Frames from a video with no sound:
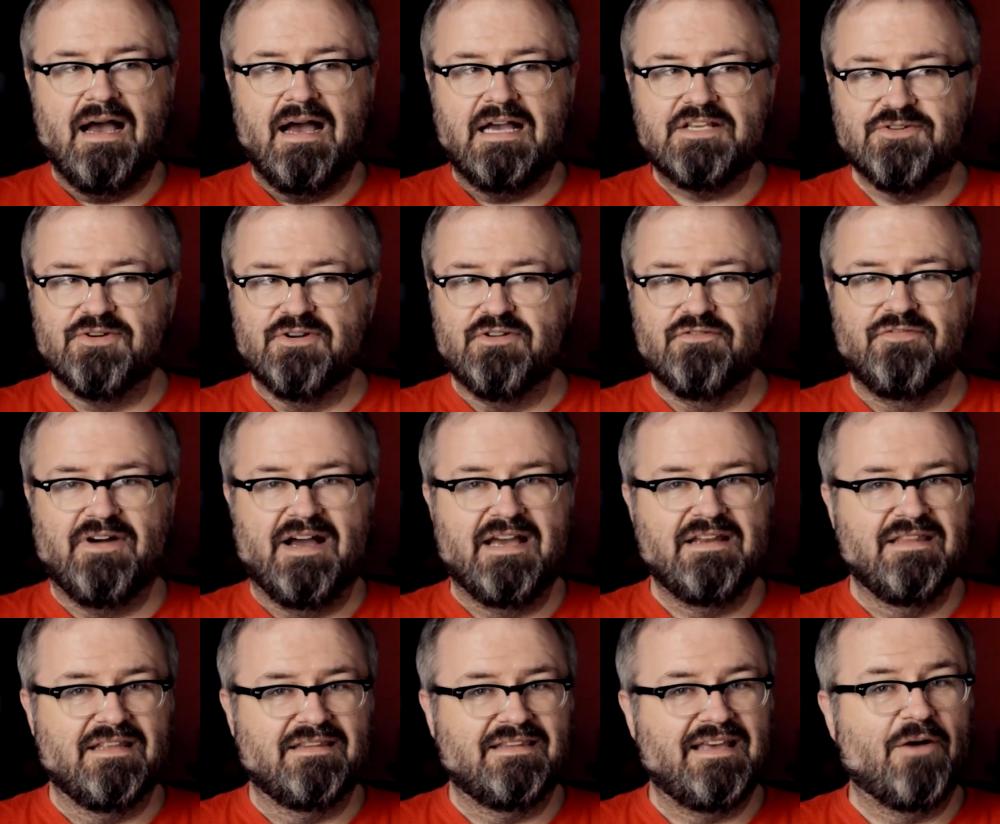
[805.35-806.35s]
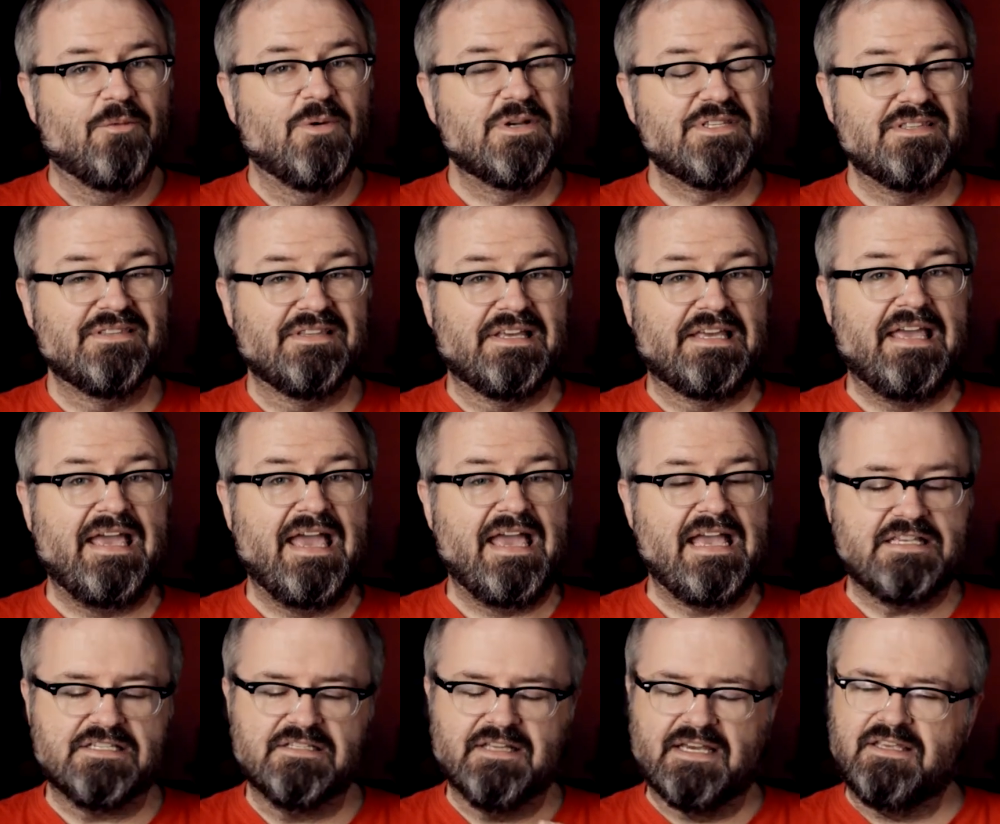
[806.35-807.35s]
I started to find that that wasn't the
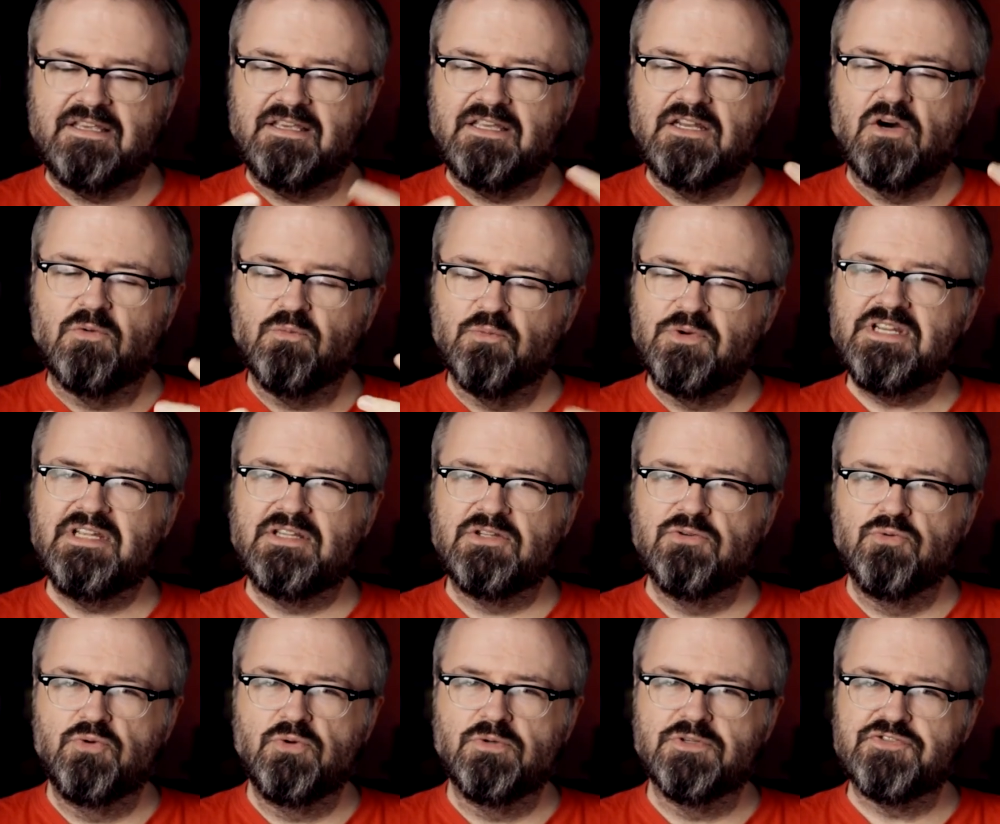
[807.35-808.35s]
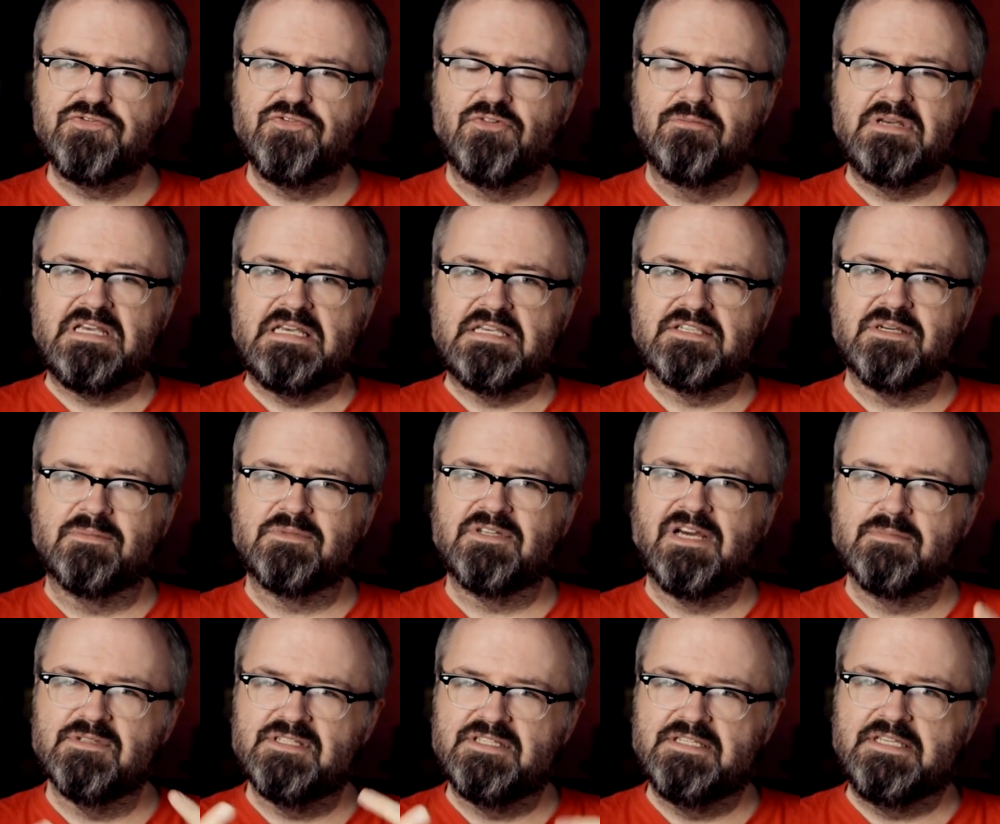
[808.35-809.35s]
case. Like, you know, reading the rules for me
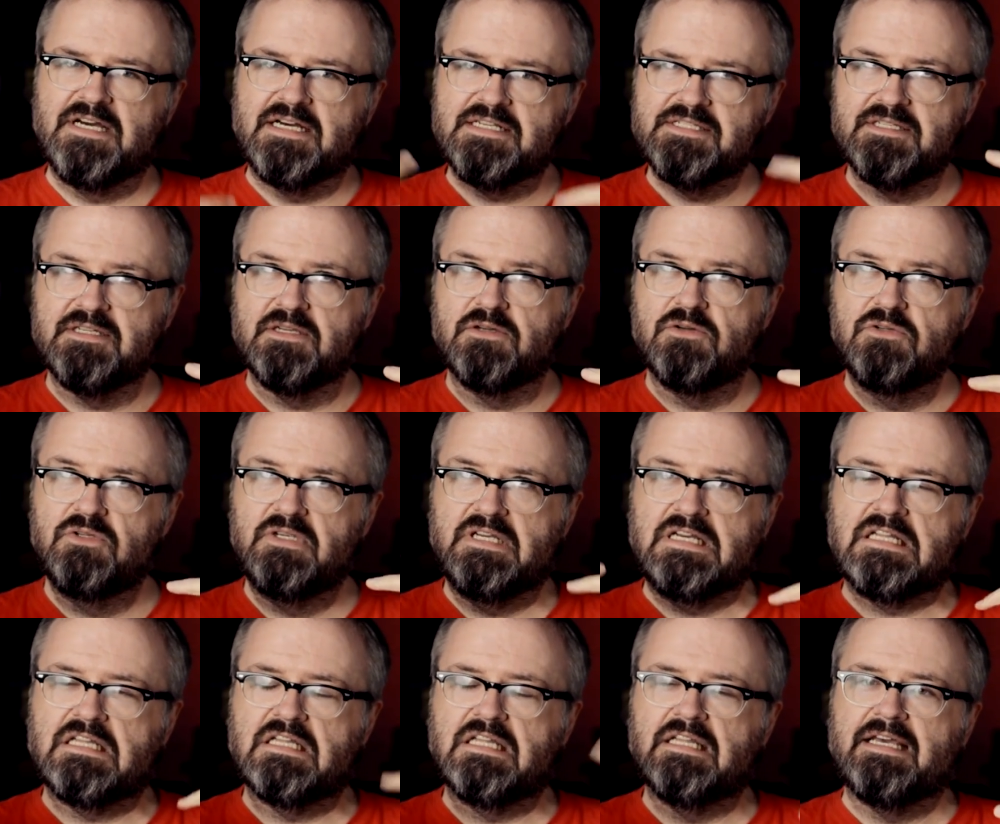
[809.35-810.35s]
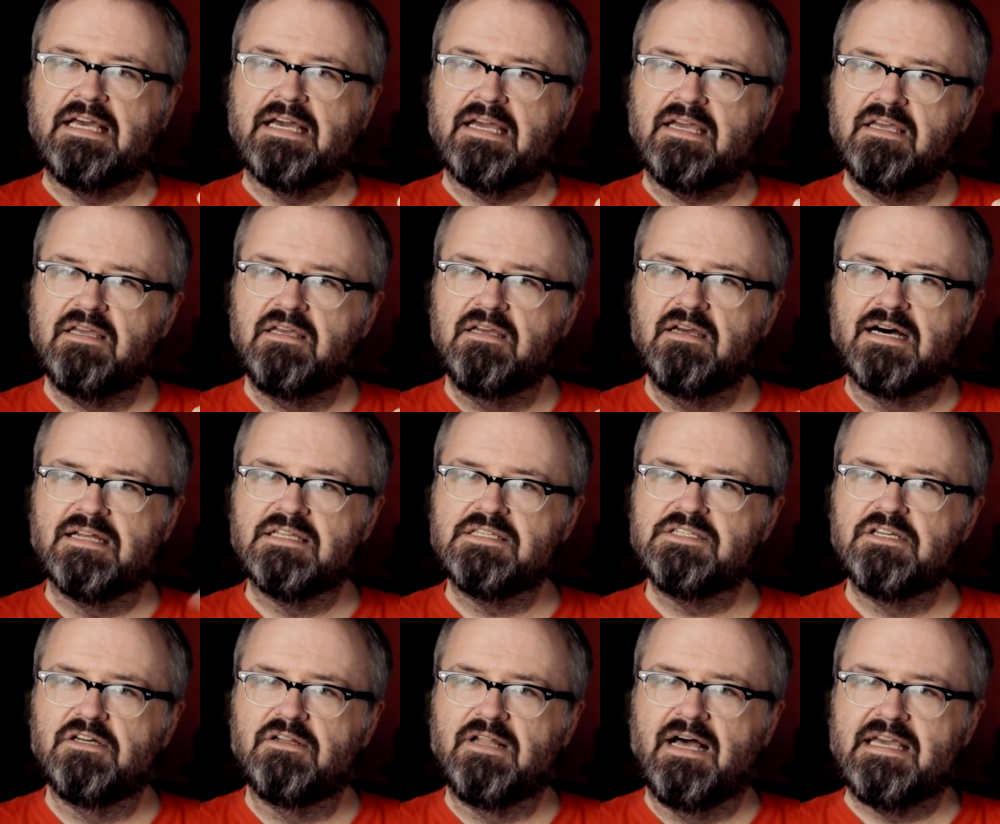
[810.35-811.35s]
sometimes doesn't click
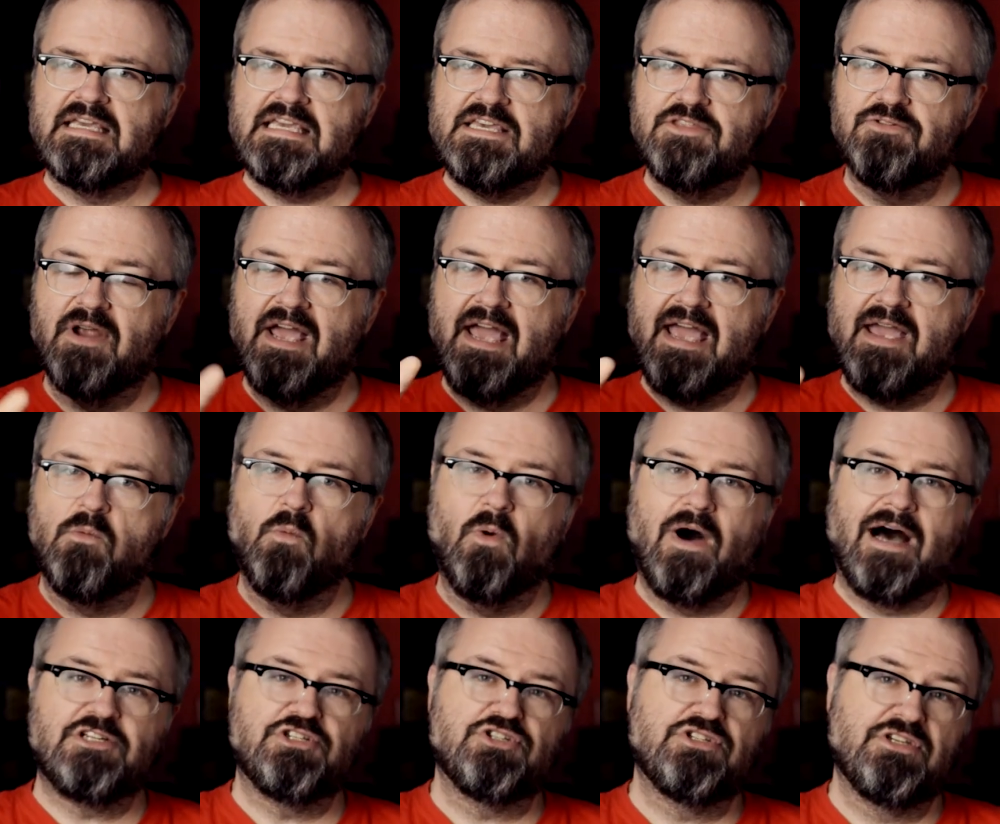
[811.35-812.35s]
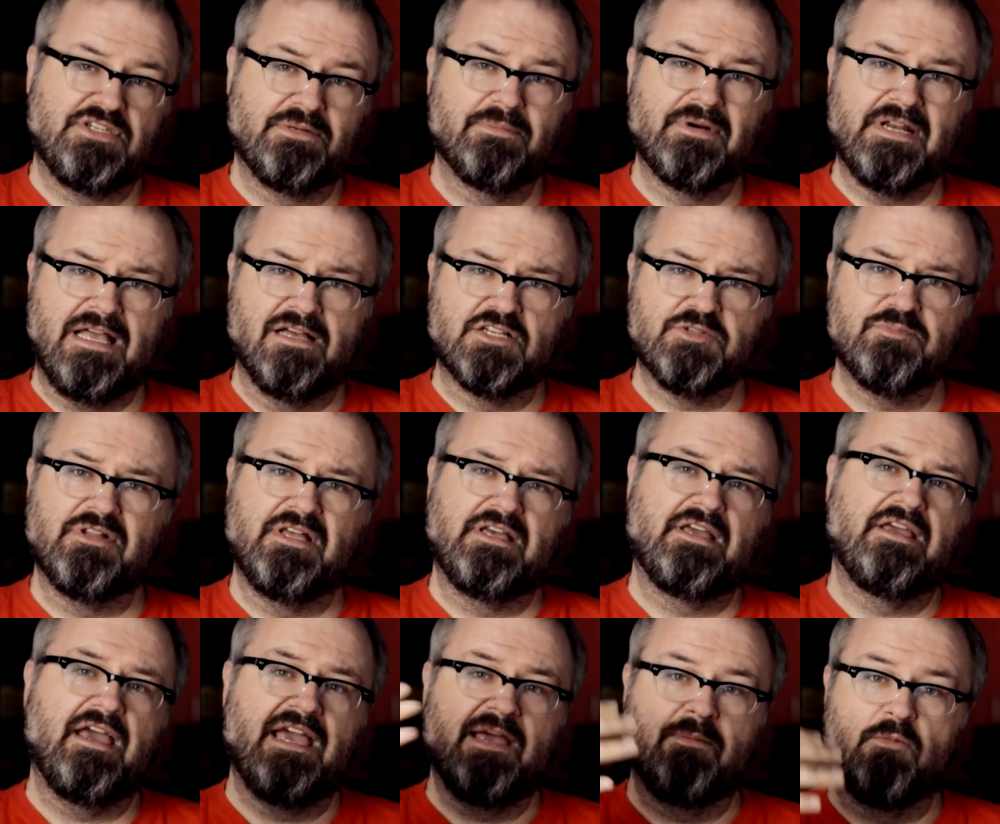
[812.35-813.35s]
until I either A, watch somebody else play a
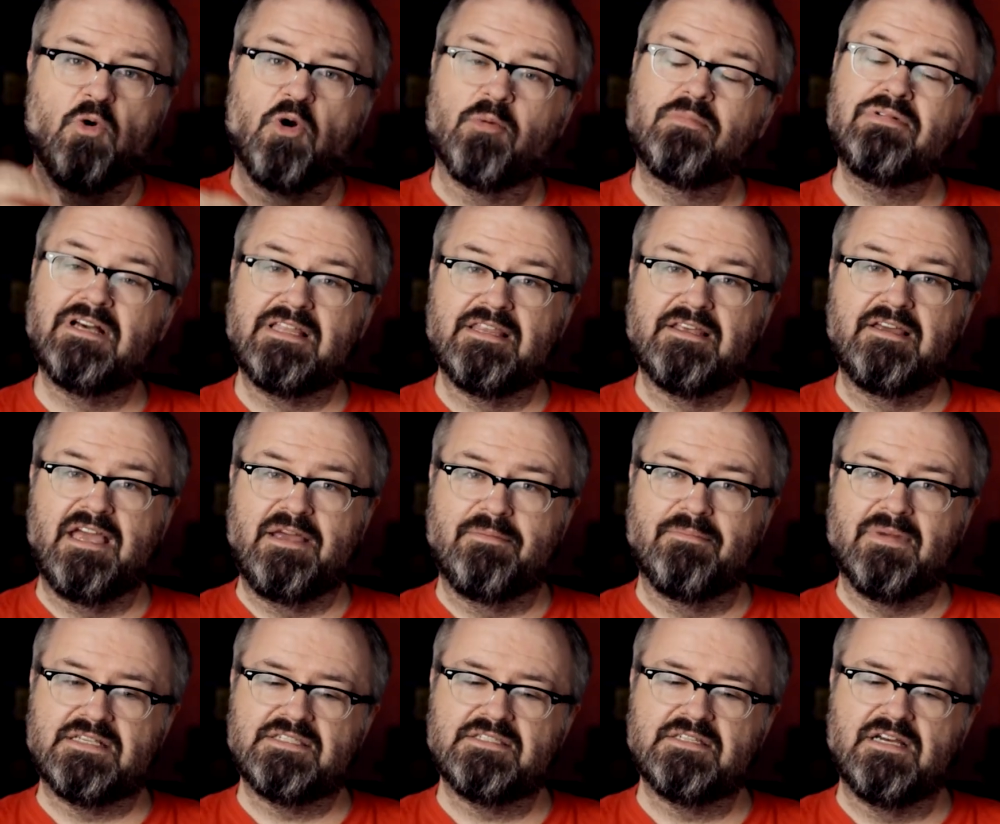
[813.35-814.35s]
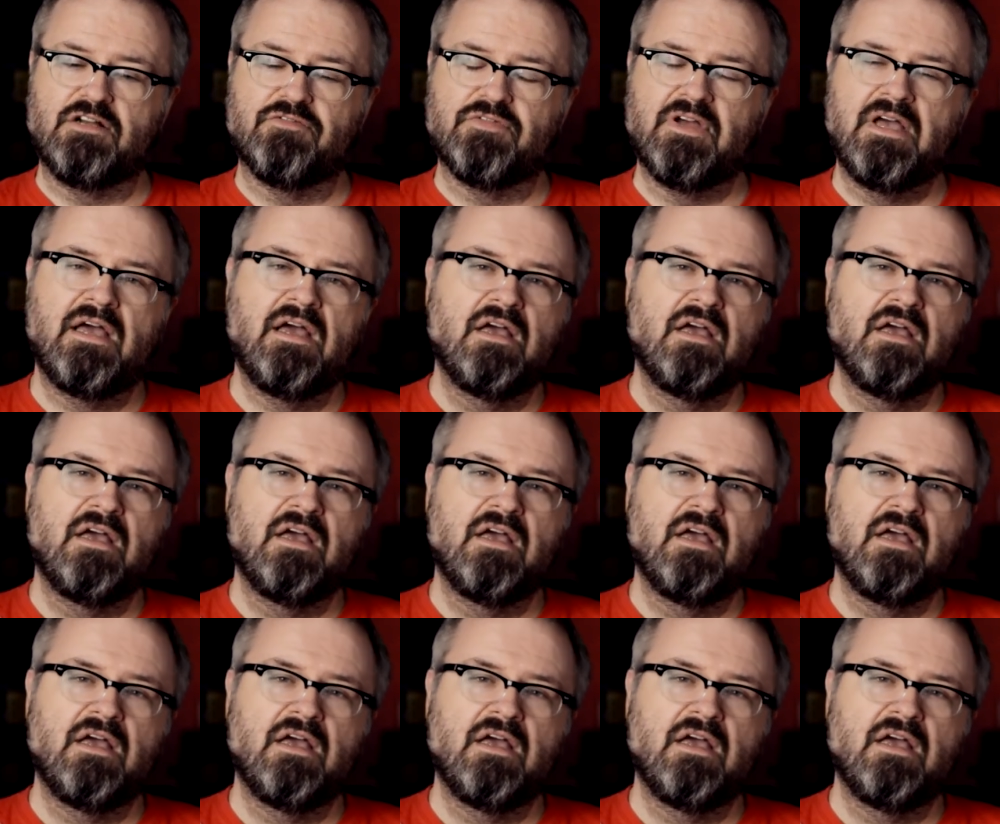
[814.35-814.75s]
game or play the game myself.